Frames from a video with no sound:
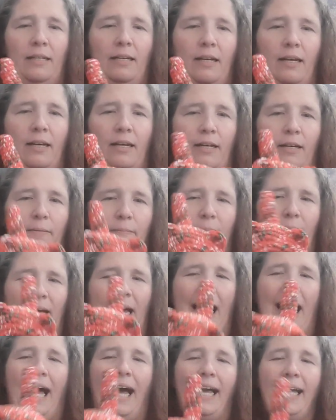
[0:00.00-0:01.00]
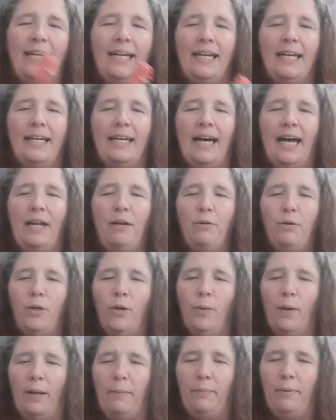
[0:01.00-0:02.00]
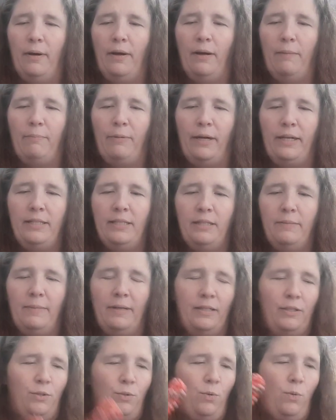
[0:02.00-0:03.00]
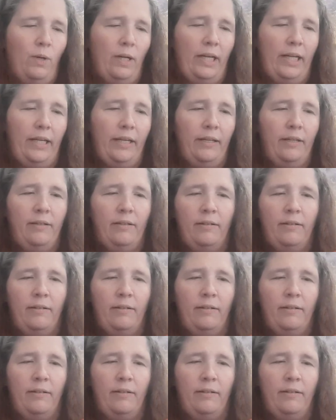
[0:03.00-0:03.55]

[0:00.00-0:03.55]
I don't know. I priced them at 20